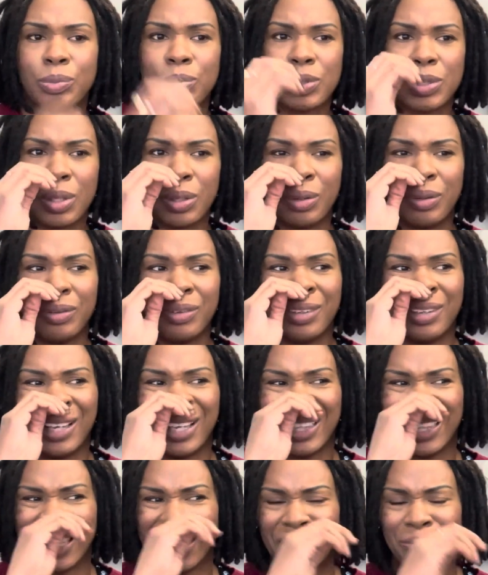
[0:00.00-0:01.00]
So I
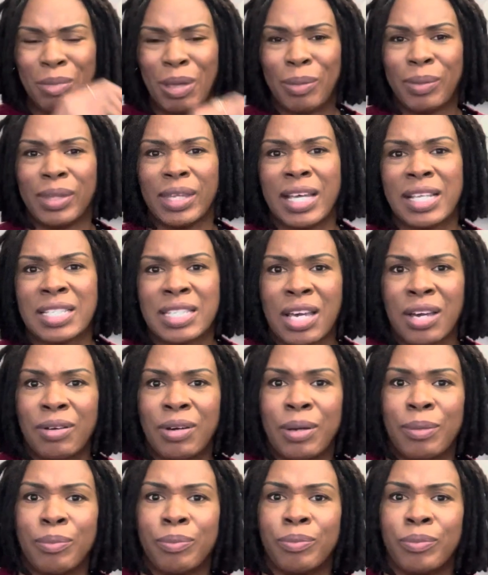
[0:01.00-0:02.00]
think maybe that's how
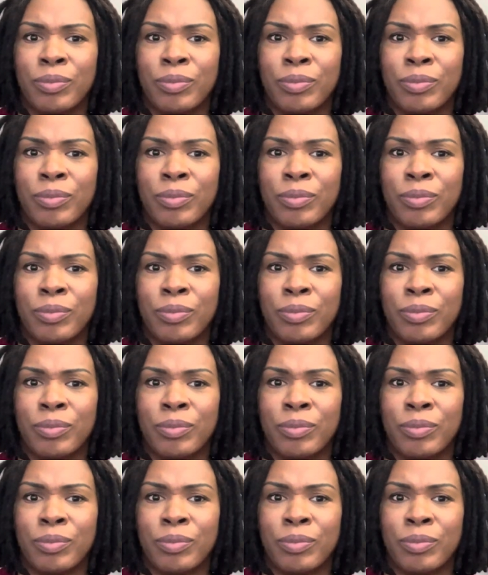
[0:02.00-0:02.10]
I'm